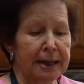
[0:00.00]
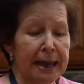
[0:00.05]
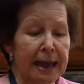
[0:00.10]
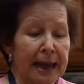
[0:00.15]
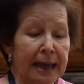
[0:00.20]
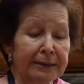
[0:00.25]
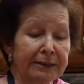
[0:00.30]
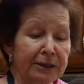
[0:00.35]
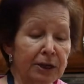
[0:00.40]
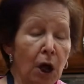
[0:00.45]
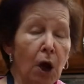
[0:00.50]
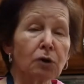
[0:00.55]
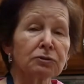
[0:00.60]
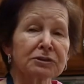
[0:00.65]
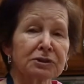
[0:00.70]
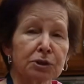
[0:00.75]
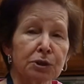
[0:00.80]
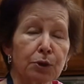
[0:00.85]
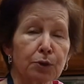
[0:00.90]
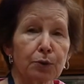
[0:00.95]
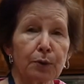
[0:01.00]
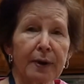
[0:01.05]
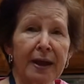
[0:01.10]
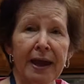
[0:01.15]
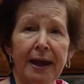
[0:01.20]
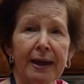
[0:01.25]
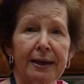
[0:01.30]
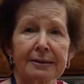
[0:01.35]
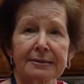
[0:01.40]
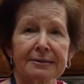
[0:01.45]
And it also
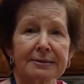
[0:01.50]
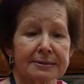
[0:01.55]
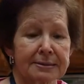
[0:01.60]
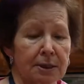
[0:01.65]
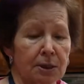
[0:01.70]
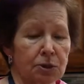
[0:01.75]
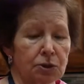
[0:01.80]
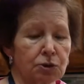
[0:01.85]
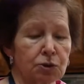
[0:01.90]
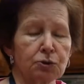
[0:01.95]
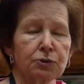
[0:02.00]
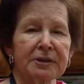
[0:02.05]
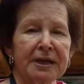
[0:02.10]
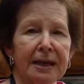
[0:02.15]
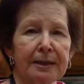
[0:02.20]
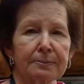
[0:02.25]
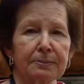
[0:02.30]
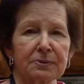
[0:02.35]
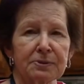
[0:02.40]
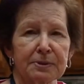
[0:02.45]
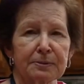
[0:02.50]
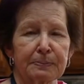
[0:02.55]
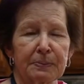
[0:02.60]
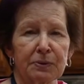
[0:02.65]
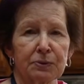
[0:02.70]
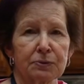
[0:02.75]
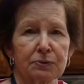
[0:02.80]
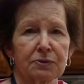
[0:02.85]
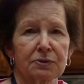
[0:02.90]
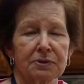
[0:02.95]
has 2
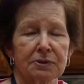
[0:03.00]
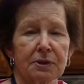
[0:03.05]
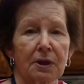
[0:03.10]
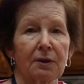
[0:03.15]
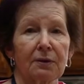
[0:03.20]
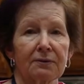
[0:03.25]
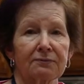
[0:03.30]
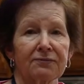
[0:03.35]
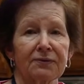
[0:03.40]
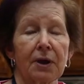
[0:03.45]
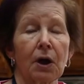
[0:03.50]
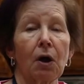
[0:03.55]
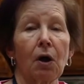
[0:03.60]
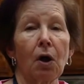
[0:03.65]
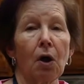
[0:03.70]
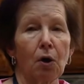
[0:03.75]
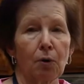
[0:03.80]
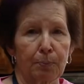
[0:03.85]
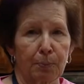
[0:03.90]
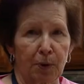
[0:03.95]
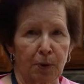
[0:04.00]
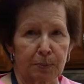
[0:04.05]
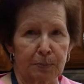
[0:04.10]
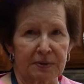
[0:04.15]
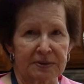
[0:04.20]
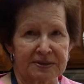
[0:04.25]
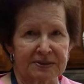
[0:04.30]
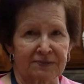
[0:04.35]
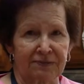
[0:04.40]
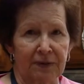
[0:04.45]
tablespoons of
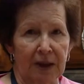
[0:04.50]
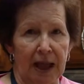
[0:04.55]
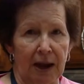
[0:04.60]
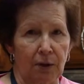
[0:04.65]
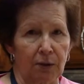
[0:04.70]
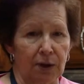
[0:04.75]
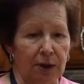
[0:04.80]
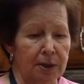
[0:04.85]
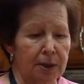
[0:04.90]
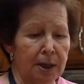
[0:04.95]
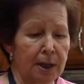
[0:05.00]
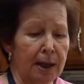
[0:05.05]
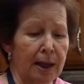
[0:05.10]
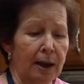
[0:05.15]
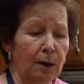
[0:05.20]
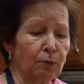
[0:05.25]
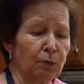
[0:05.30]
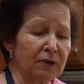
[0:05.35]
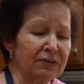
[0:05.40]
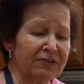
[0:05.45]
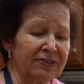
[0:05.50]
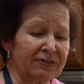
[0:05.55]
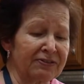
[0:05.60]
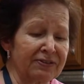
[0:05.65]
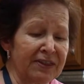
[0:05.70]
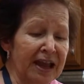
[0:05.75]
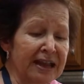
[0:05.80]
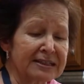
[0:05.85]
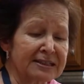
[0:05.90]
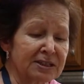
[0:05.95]
all-purpose flour. And what
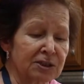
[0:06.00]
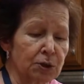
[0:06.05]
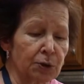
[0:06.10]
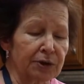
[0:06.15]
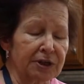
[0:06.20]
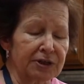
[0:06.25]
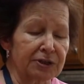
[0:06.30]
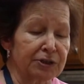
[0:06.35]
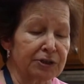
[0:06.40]
that's going to